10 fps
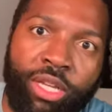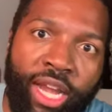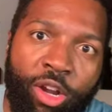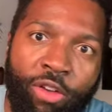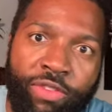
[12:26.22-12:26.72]

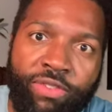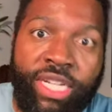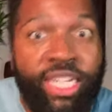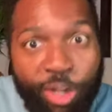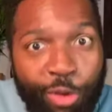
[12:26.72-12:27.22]
But do
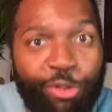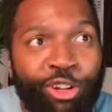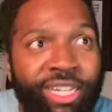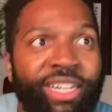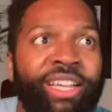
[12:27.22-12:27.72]
we have
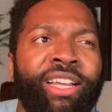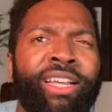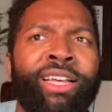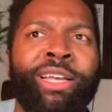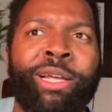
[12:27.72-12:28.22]
better
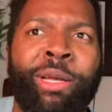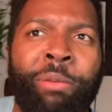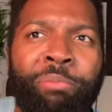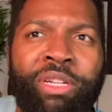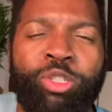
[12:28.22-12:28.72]
targets to
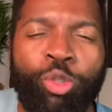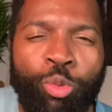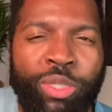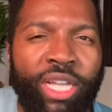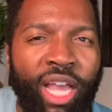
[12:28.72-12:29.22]
pick
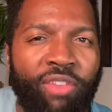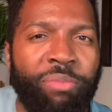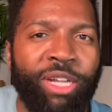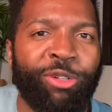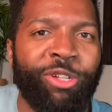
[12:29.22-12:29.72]

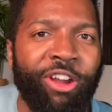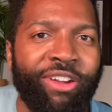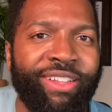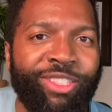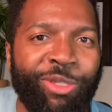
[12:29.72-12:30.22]
than the
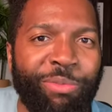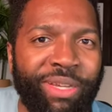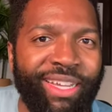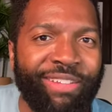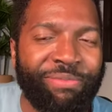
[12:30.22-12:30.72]
house party
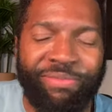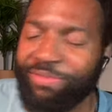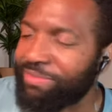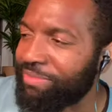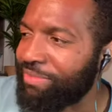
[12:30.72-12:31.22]
people?
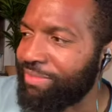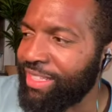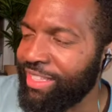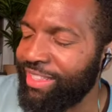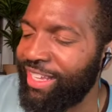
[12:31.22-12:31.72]
And if
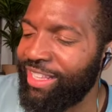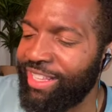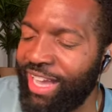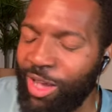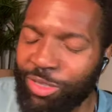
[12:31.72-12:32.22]
you're throwing
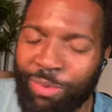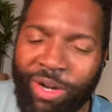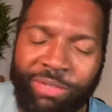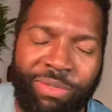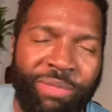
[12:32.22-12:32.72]
big,
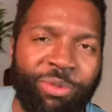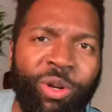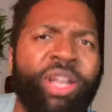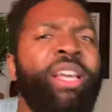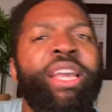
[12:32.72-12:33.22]

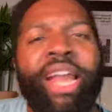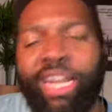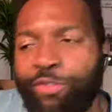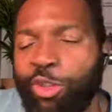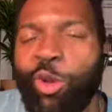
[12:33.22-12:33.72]
unfiltered
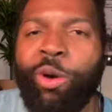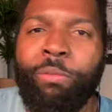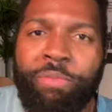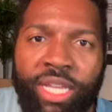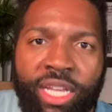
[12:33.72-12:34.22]
house
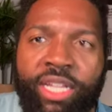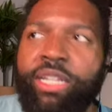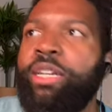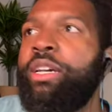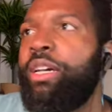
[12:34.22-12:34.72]
parties, like
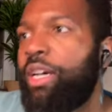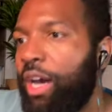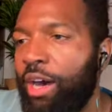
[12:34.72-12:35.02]
stop that.